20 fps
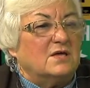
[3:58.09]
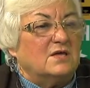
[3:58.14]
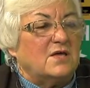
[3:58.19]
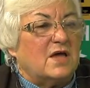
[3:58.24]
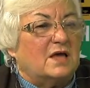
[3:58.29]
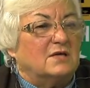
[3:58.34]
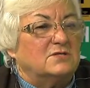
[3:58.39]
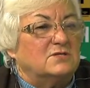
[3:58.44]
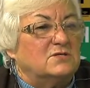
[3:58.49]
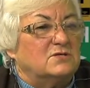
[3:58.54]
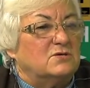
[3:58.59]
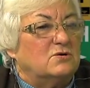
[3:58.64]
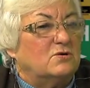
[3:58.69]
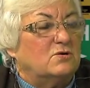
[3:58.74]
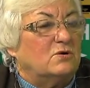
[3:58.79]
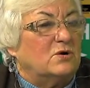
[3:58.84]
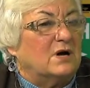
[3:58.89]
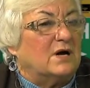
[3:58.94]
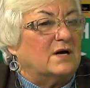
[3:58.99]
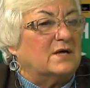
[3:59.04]
And
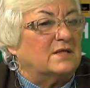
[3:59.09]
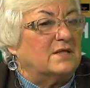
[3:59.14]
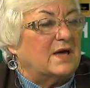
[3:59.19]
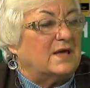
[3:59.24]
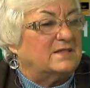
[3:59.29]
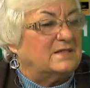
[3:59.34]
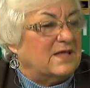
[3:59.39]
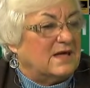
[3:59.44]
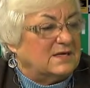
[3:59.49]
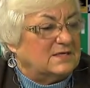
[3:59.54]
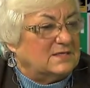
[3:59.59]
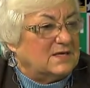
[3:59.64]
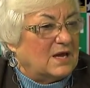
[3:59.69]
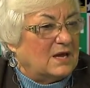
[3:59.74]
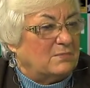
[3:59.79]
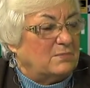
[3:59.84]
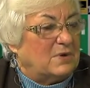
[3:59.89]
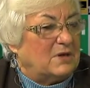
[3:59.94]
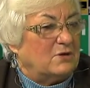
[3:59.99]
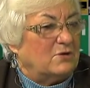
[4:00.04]
so at that
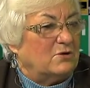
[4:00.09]
time, Mayor